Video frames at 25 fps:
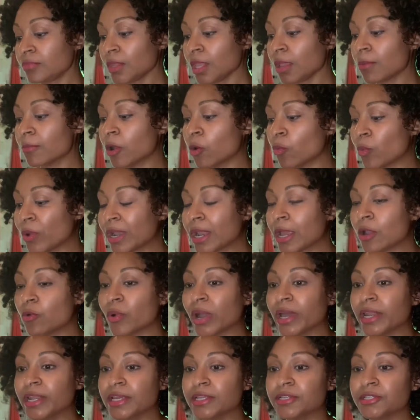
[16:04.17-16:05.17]
But when I
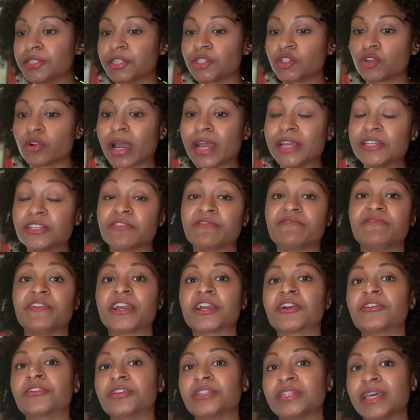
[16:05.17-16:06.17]
went in to try to
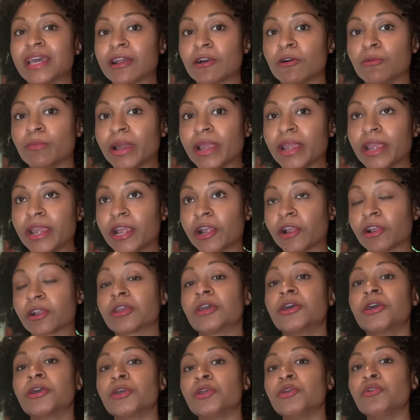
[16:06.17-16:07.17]
finger detangle my
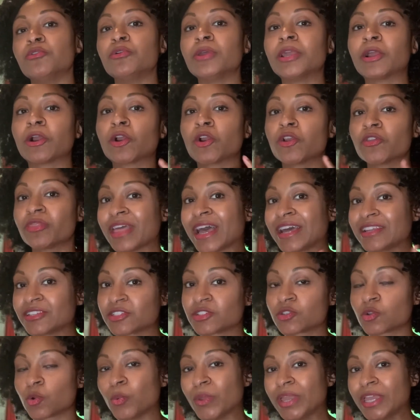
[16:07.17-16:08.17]
hair, you heard that
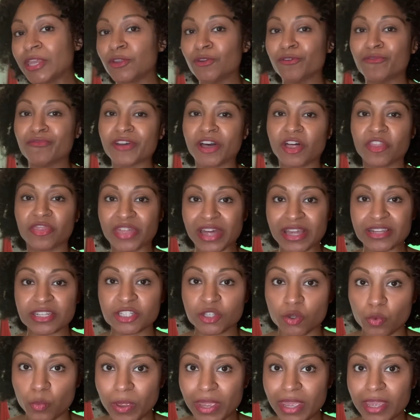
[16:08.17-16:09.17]
squeak, you felt that
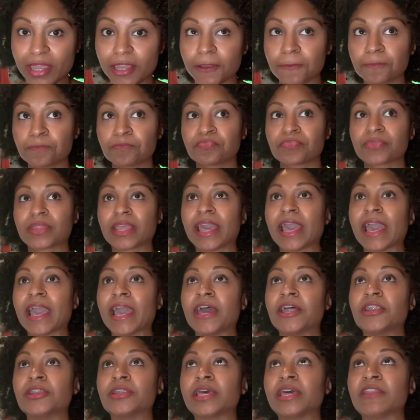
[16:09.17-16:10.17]
squeak,
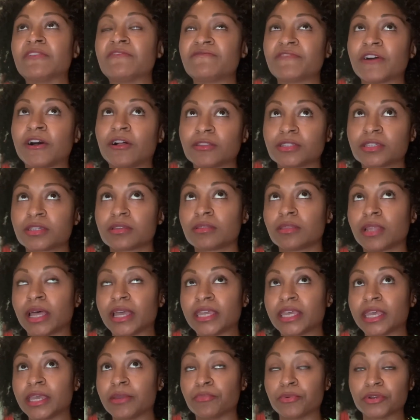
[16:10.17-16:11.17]
and it felt like
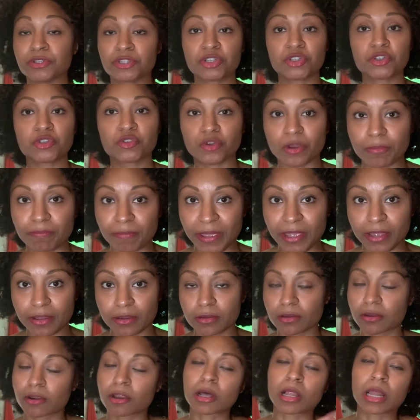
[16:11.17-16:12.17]
it was stripping,
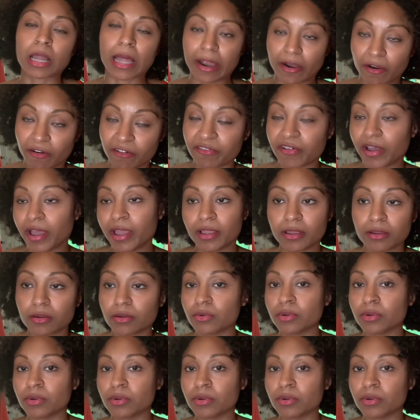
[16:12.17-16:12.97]
clarifying,